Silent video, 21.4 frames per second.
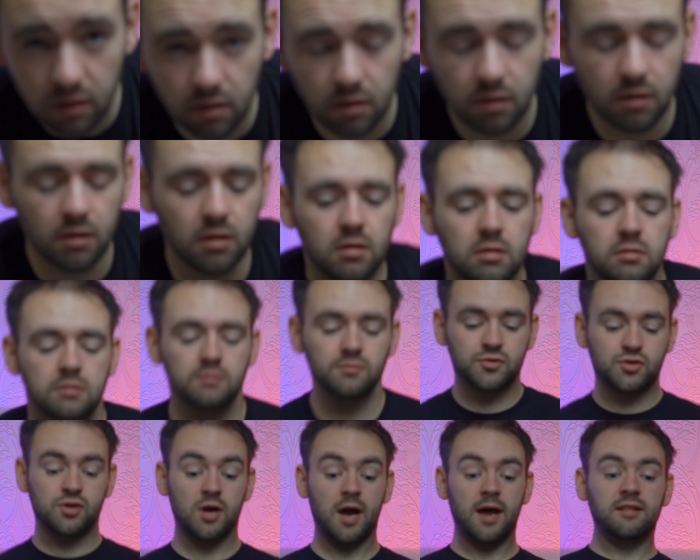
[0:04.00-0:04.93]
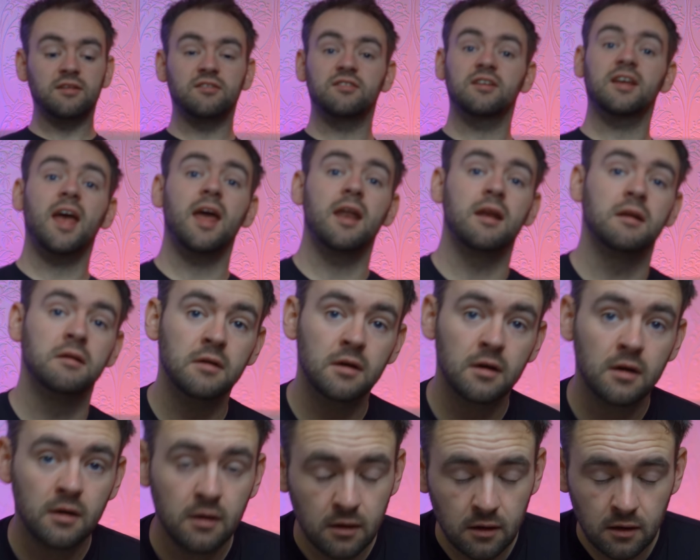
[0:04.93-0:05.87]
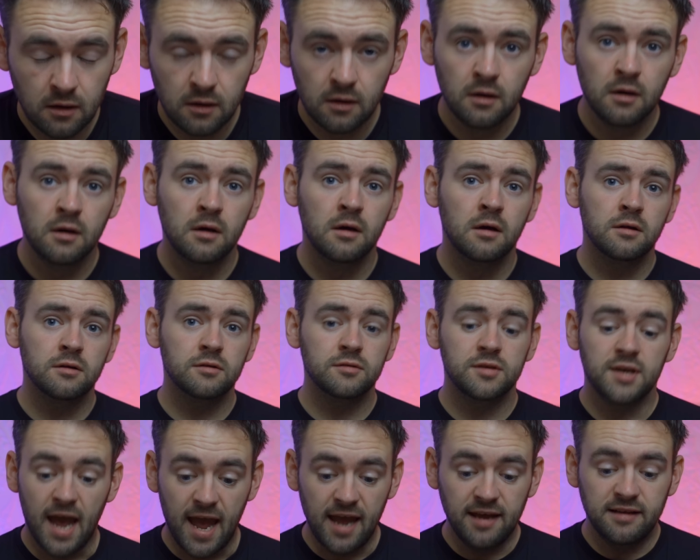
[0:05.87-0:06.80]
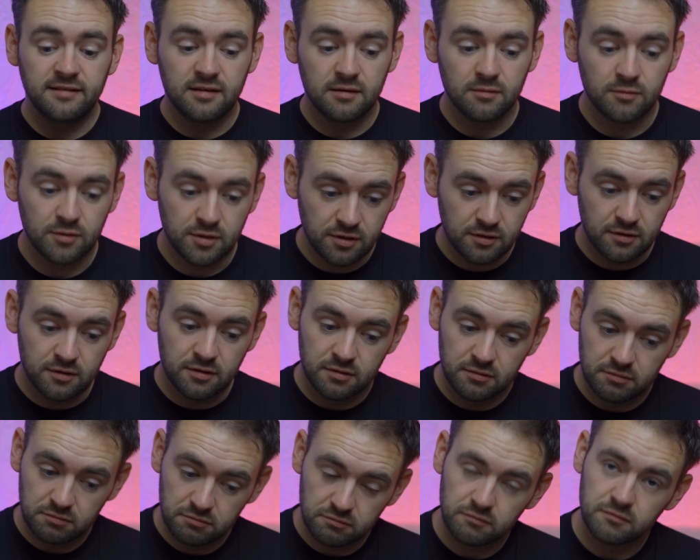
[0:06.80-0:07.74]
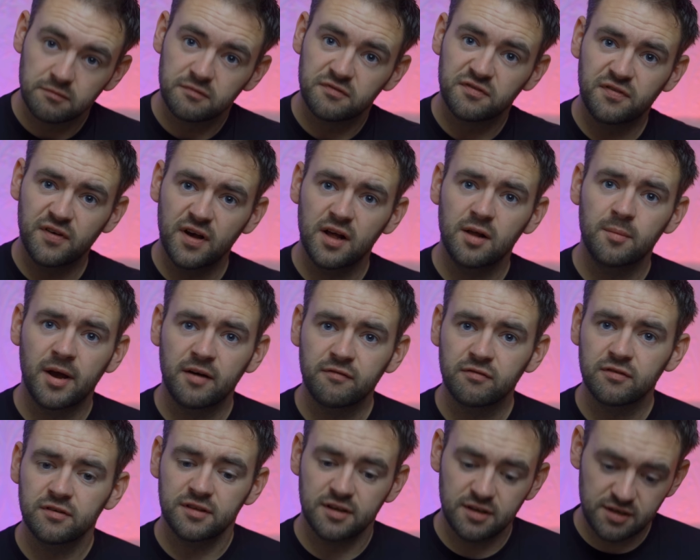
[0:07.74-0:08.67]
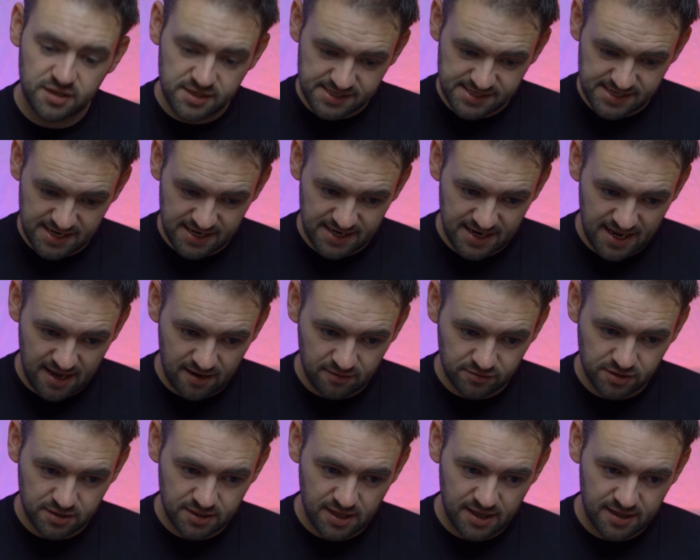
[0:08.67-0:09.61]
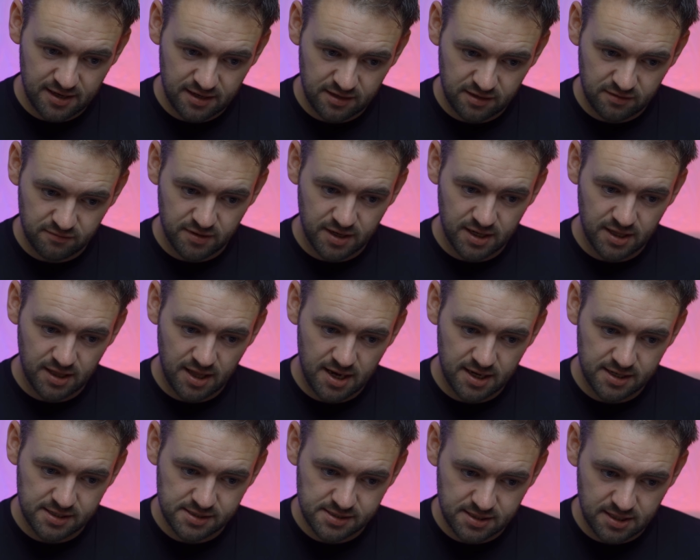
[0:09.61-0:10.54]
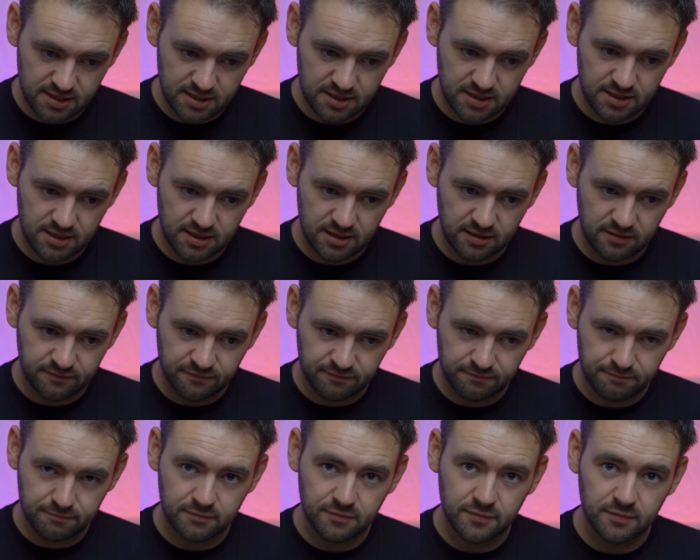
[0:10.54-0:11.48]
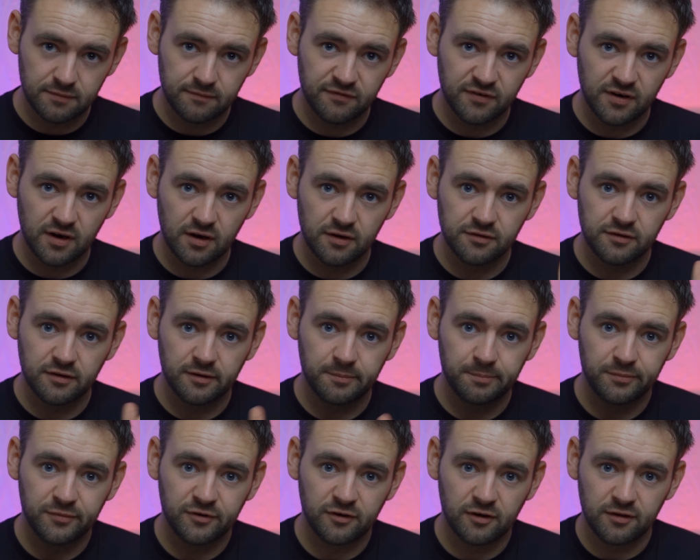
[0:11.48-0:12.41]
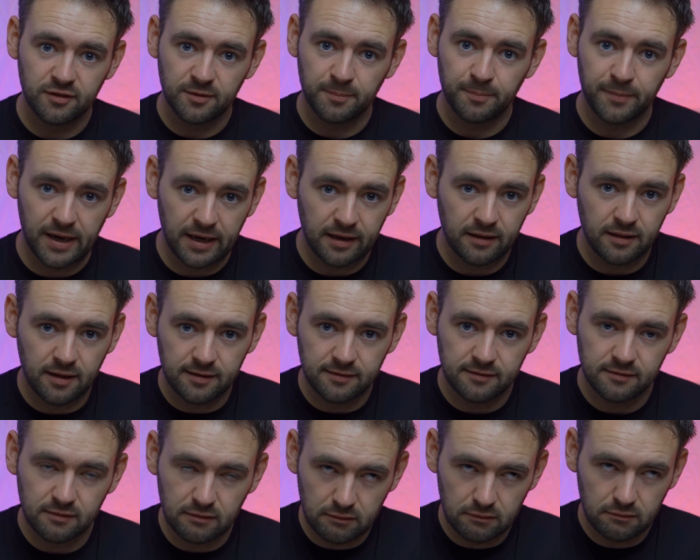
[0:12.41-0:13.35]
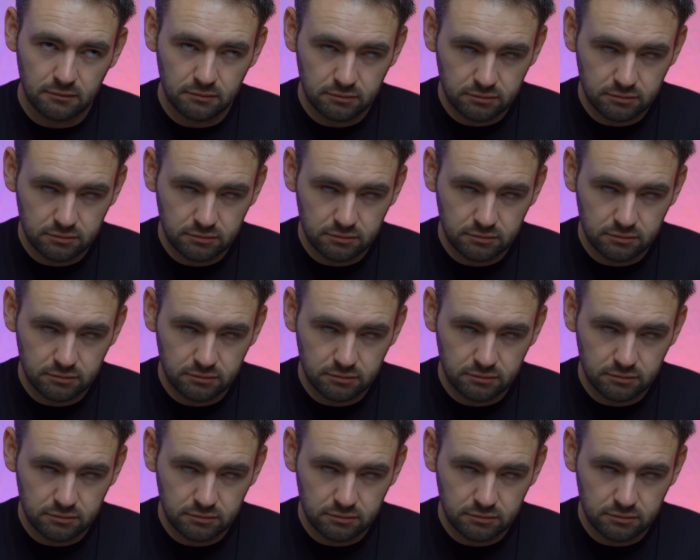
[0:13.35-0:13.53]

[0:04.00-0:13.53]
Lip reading: Oh, we'll try this again. Don't you hate it when you film everything, sit down, and then you realise that you forgot to turn the backlights on?